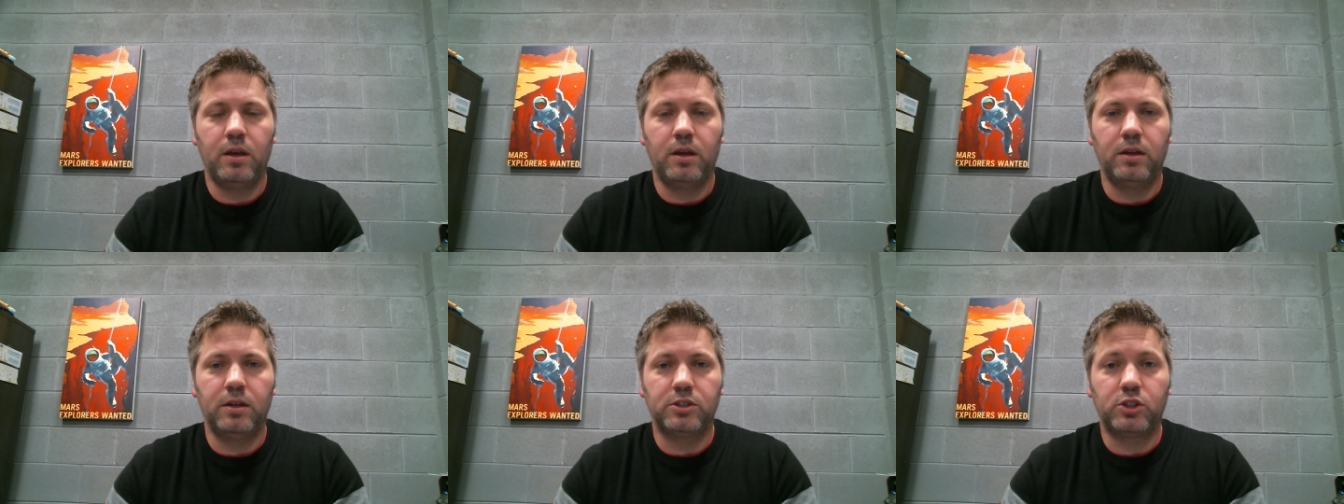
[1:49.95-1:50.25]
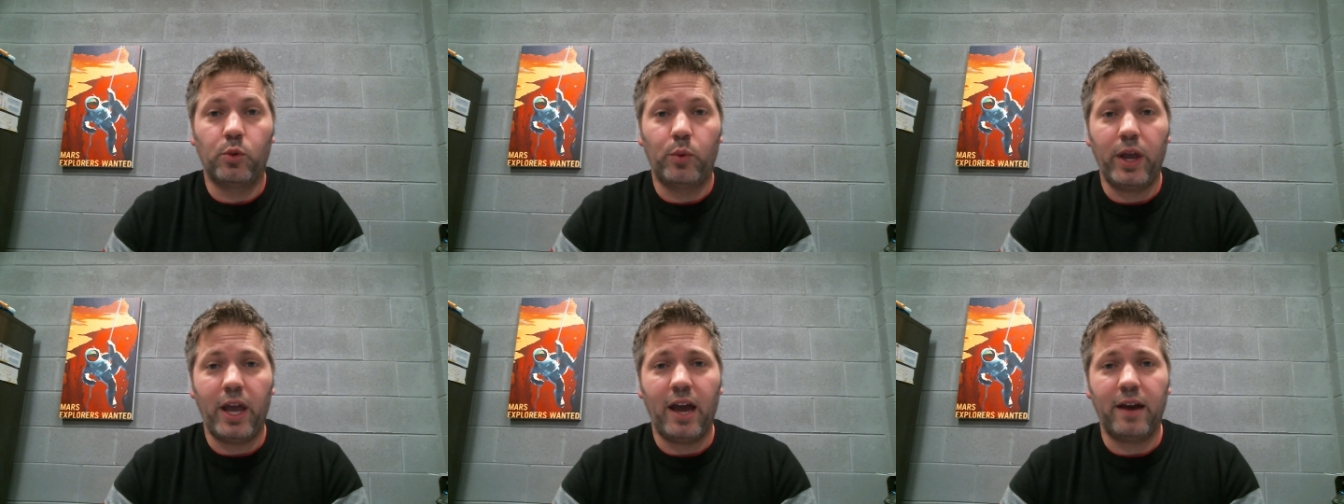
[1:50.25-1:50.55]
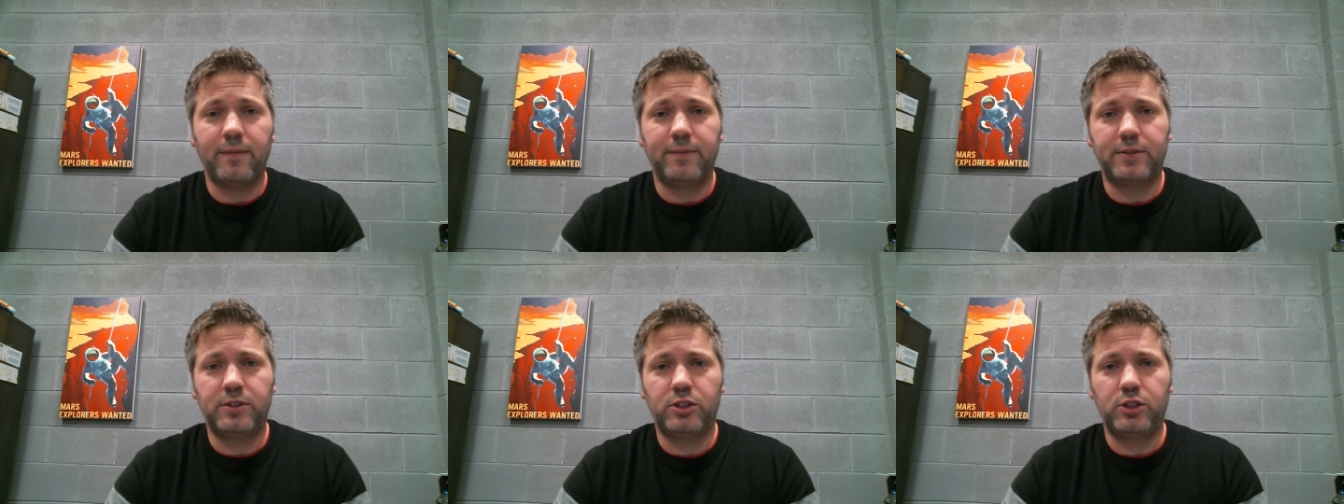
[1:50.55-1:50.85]
so we
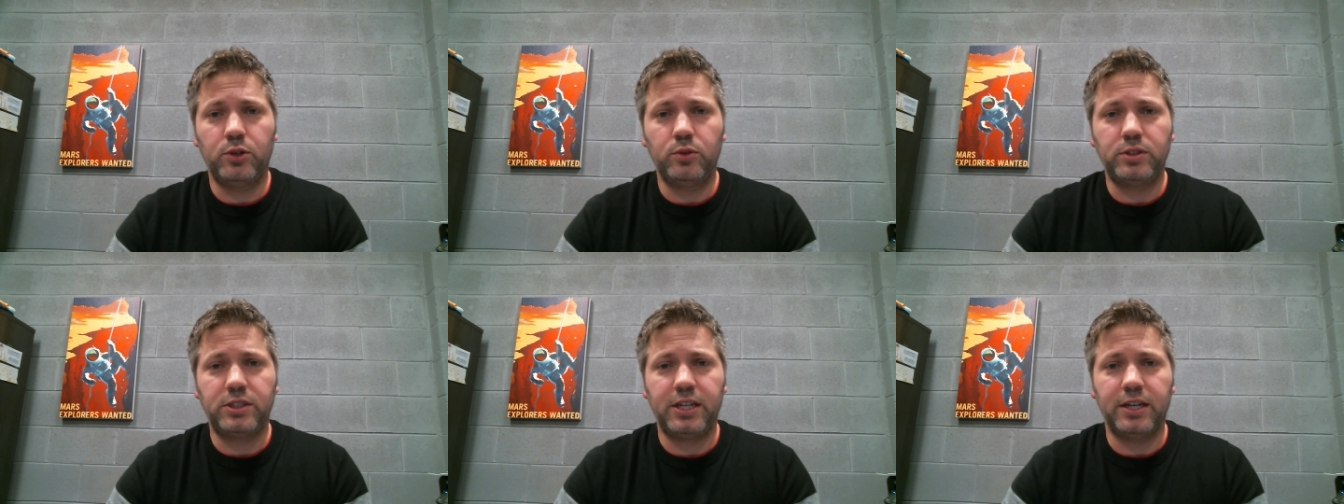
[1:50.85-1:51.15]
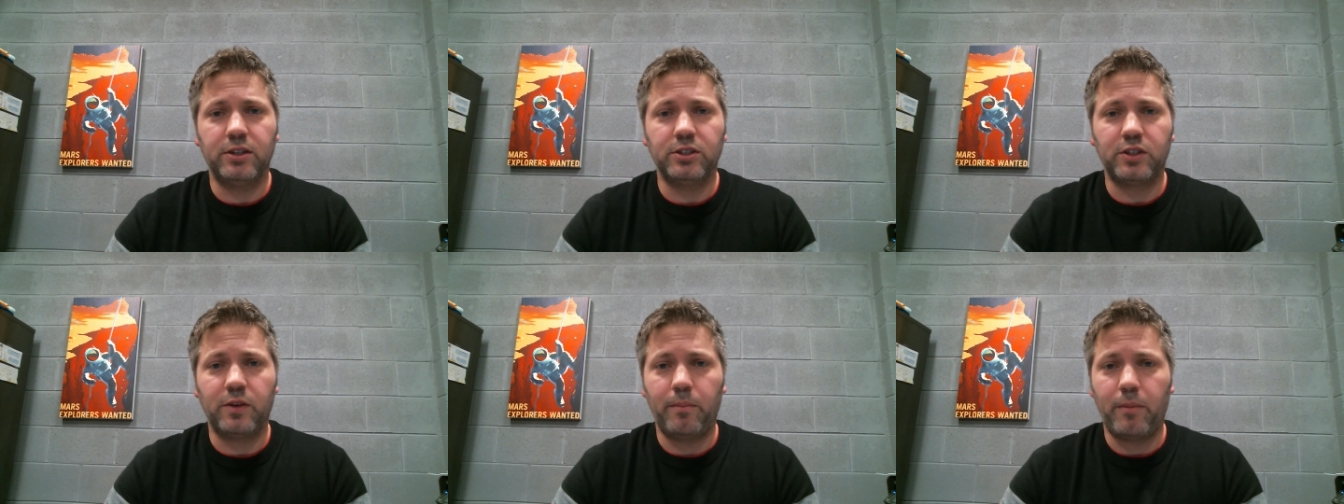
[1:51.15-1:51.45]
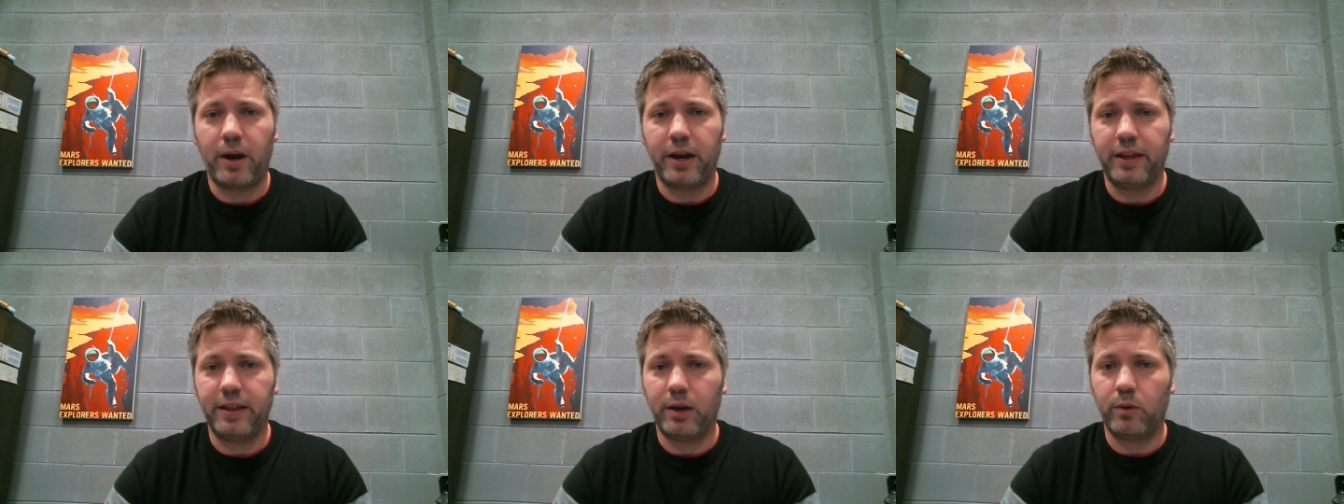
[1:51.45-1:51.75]
have two tiers of
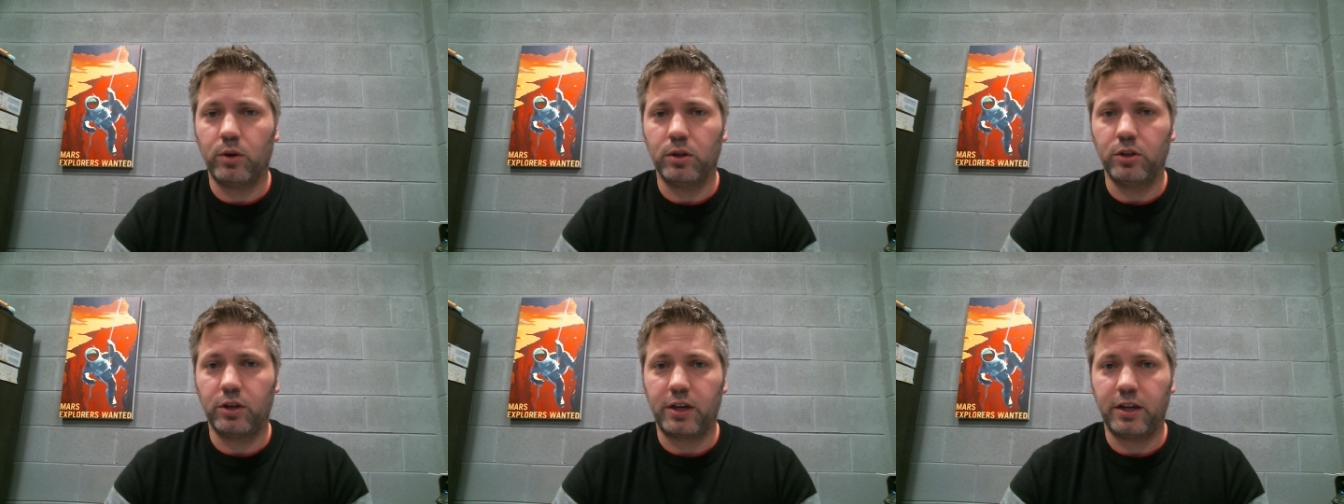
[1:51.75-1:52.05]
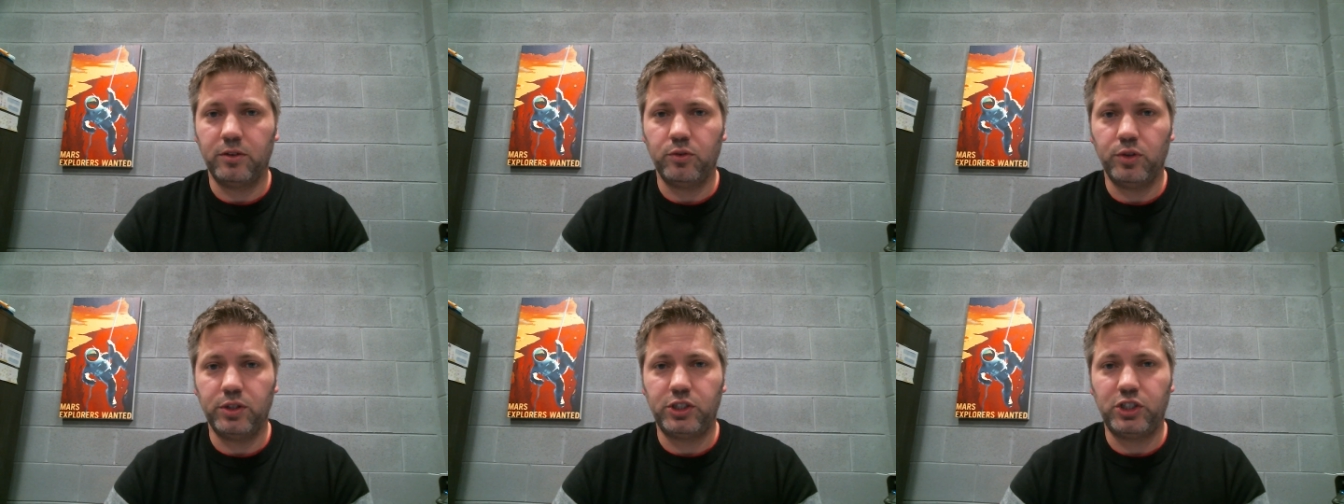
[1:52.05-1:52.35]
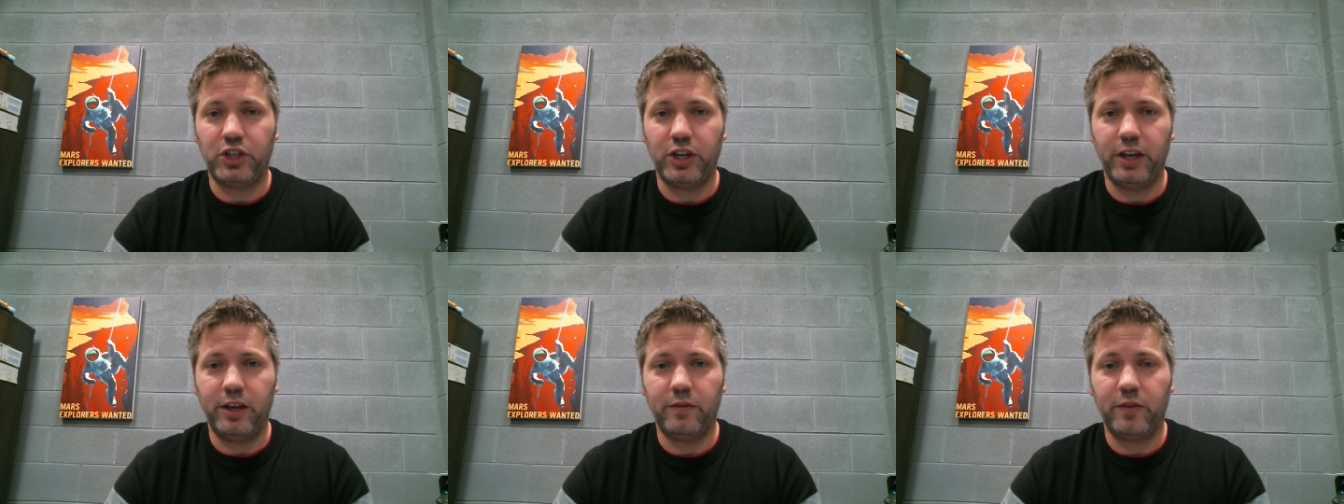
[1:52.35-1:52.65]
money that we're looking to
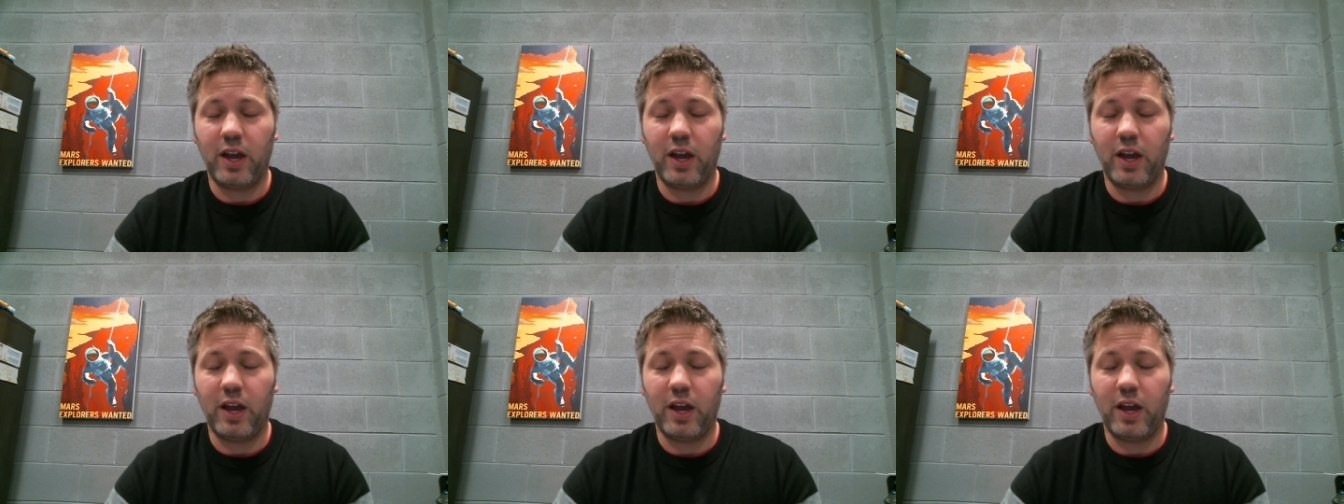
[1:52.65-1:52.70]
achieve.